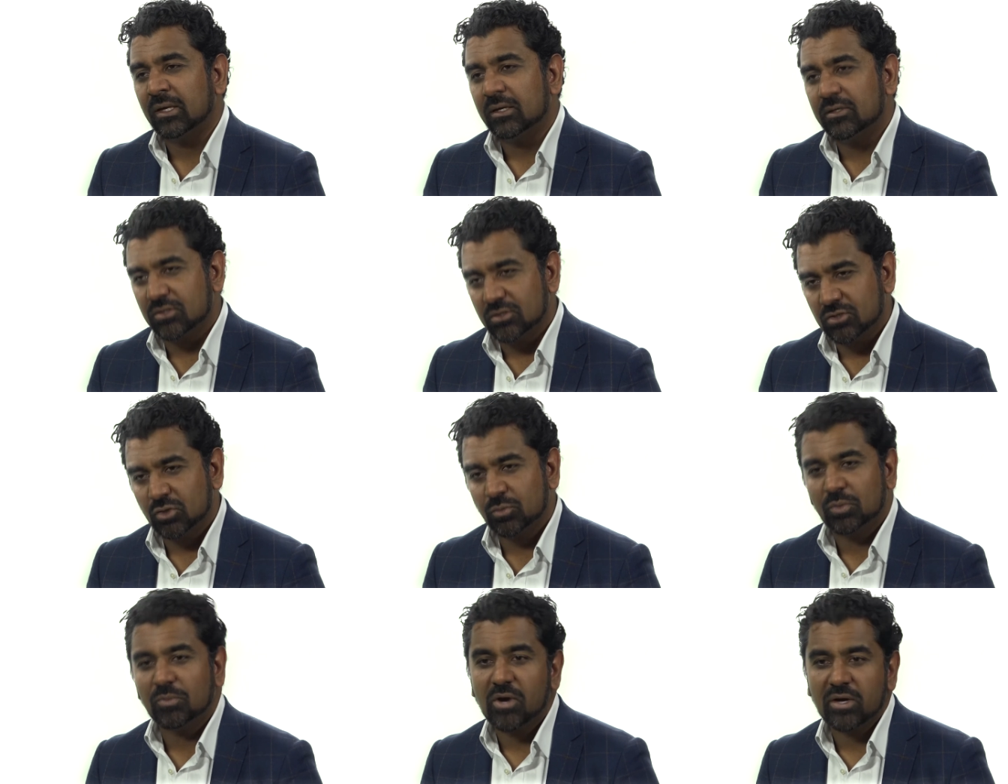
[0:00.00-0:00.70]
So
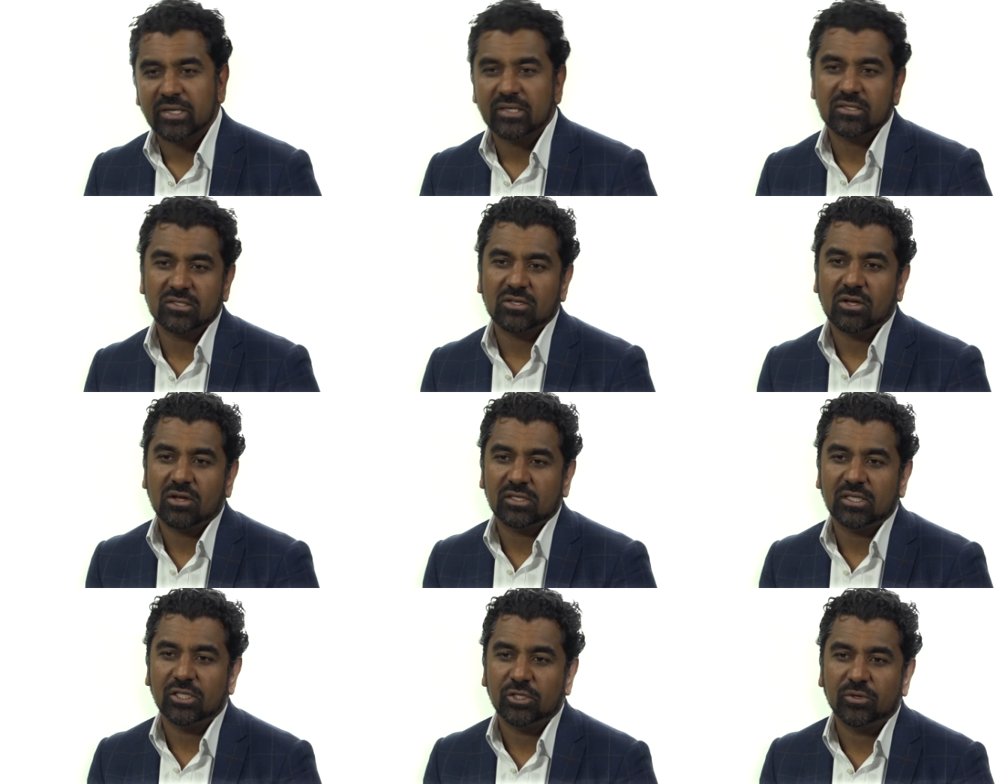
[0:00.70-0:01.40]
supermarkets
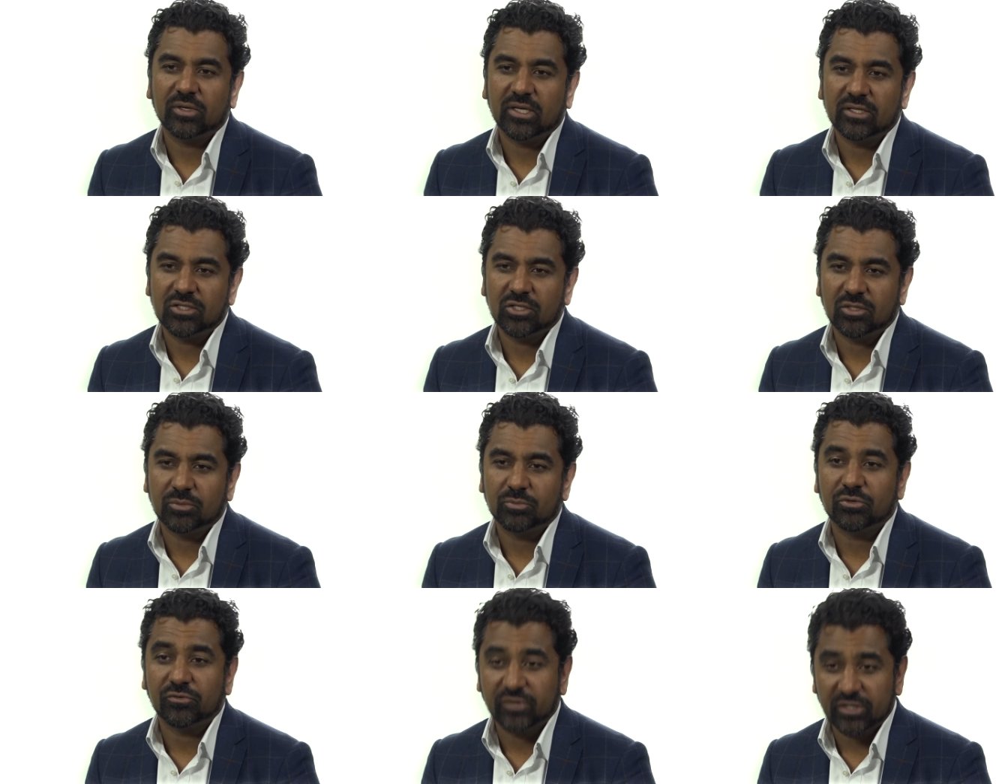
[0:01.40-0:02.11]
started looking into the
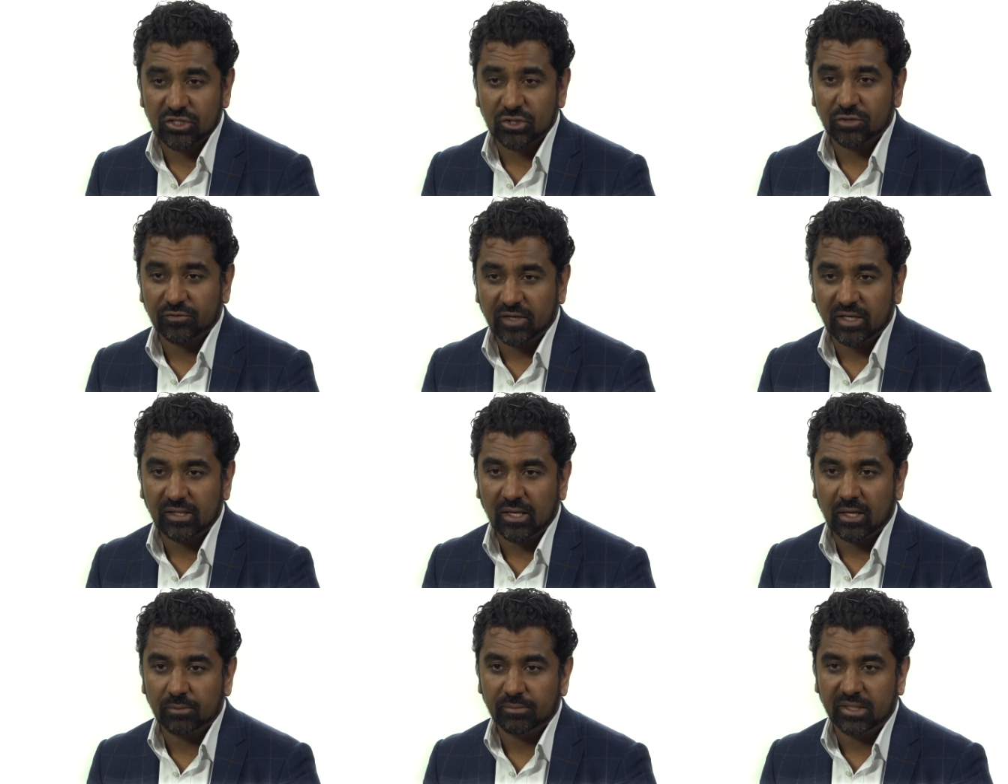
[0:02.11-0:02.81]
provision of
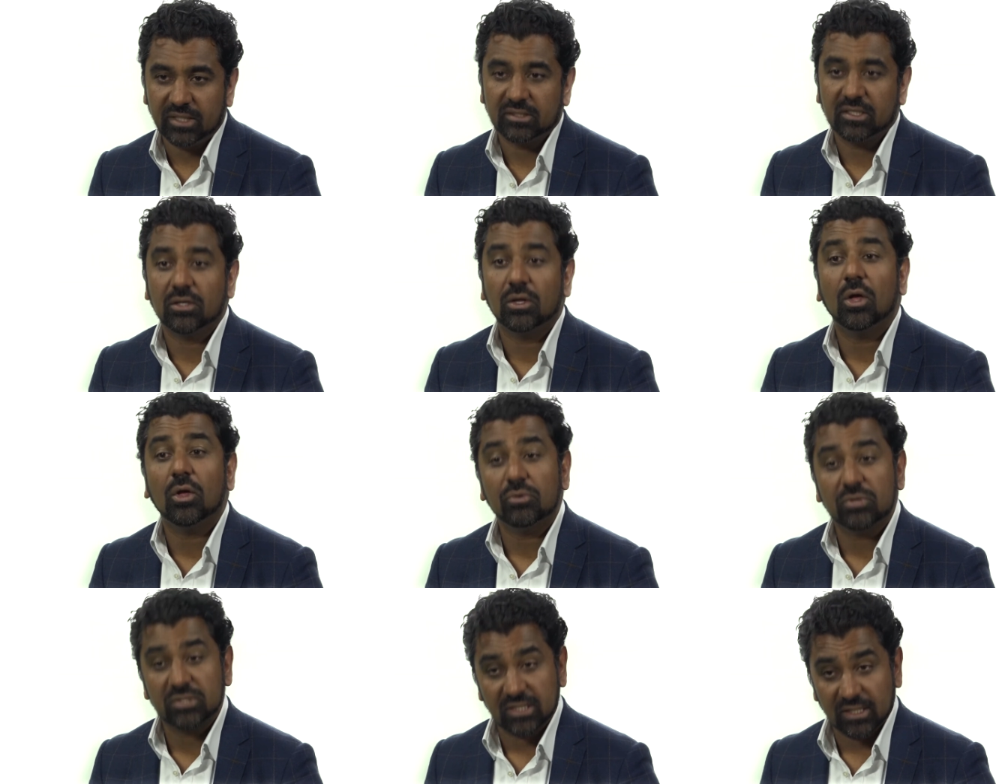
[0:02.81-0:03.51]
halal meat at a
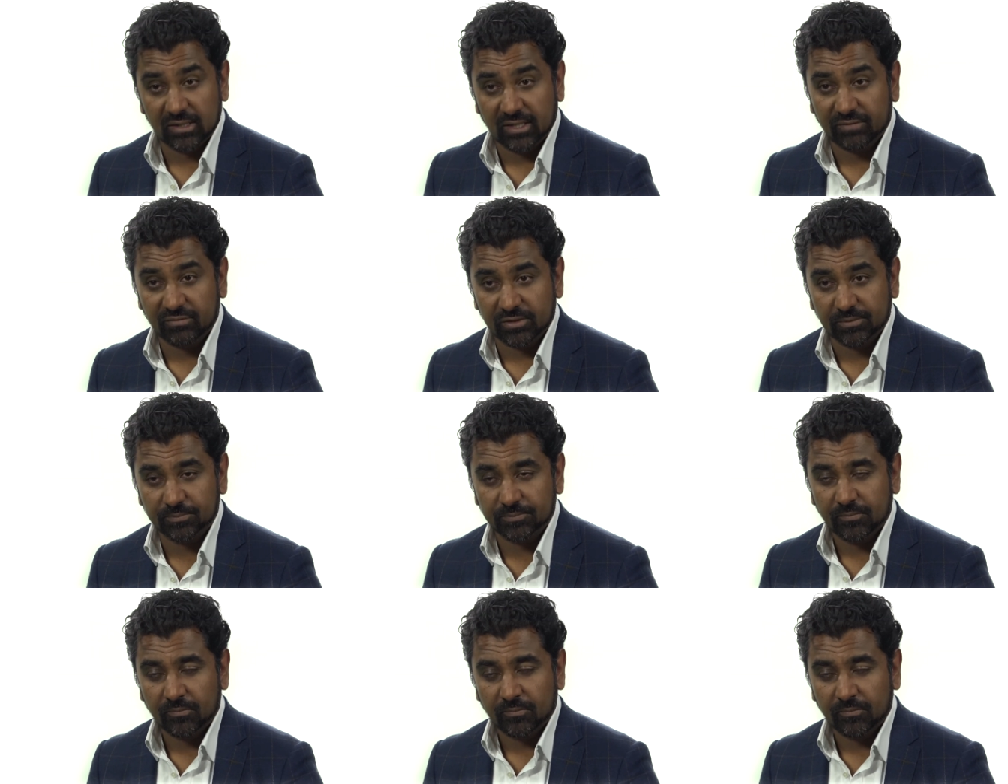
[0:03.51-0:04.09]
wholesale level.